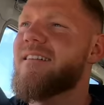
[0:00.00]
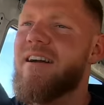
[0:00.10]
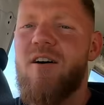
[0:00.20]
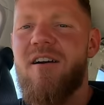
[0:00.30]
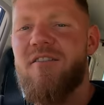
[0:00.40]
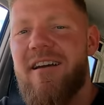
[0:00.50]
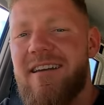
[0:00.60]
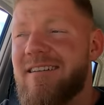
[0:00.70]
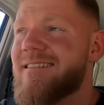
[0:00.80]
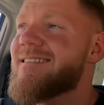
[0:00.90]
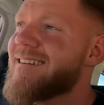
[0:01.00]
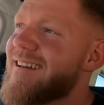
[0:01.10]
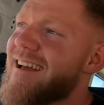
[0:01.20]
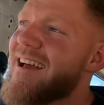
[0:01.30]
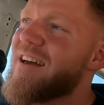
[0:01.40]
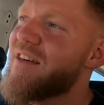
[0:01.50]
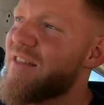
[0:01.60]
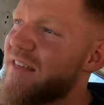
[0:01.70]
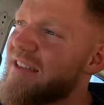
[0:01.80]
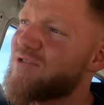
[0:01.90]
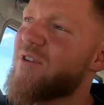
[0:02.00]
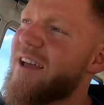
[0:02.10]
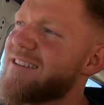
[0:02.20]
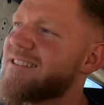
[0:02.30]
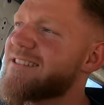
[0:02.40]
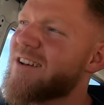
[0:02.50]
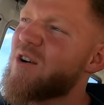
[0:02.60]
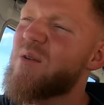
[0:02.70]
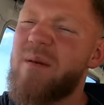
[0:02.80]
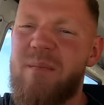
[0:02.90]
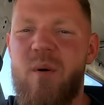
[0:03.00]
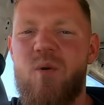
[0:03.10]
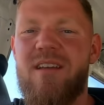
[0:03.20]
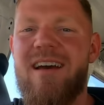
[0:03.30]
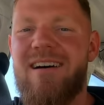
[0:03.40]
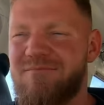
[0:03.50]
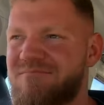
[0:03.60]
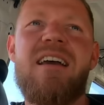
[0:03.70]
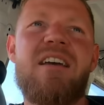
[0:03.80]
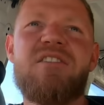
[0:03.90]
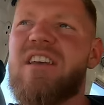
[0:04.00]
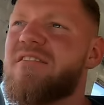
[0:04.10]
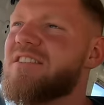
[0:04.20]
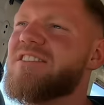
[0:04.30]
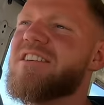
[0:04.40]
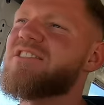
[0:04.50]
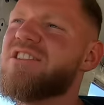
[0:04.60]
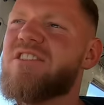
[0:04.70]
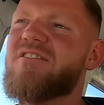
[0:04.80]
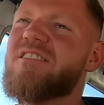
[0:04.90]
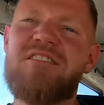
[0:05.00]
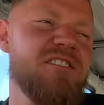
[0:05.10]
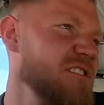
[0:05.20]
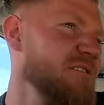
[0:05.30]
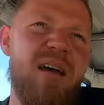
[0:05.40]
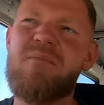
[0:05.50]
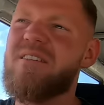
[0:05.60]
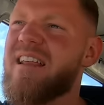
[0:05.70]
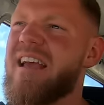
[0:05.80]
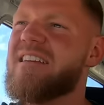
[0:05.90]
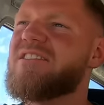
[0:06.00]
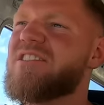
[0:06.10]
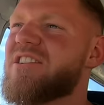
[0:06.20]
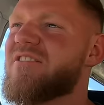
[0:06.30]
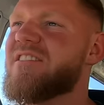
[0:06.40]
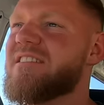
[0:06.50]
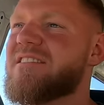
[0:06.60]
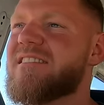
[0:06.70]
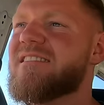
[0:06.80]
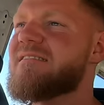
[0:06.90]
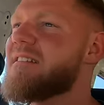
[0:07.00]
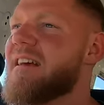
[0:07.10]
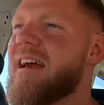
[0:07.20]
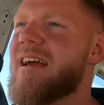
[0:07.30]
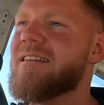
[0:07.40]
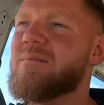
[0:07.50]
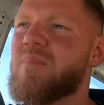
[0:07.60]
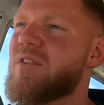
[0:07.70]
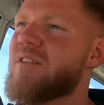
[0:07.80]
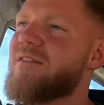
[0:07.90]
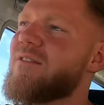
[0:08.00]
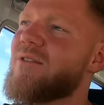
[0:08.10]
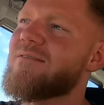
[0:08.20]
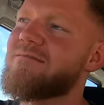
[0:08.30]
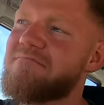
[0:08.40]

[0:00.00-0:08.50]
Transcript: Now I reckon that these wrecks could have been pulled out. 76 series, maybe an 80 series, and beautiful.